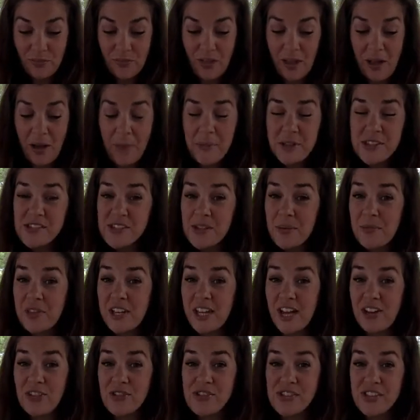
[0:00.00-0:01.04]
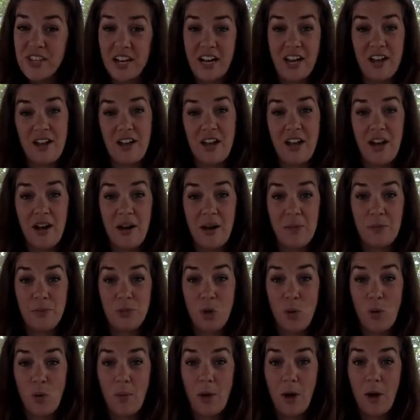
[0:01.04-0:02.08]
And something else that I
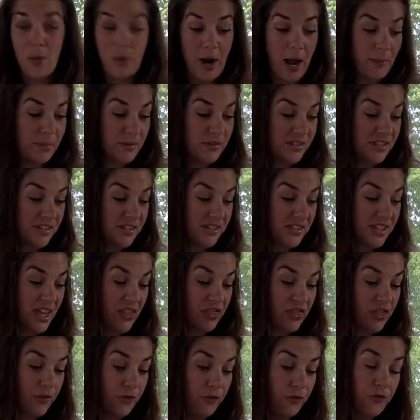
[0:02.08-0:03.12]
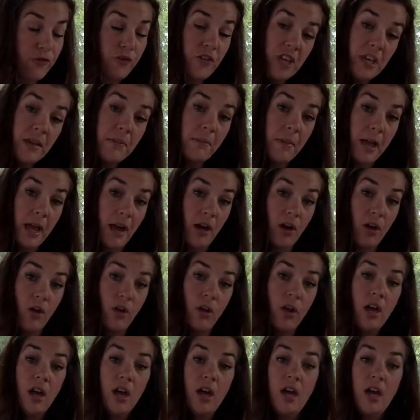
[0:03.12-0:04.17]
know about robins is that the female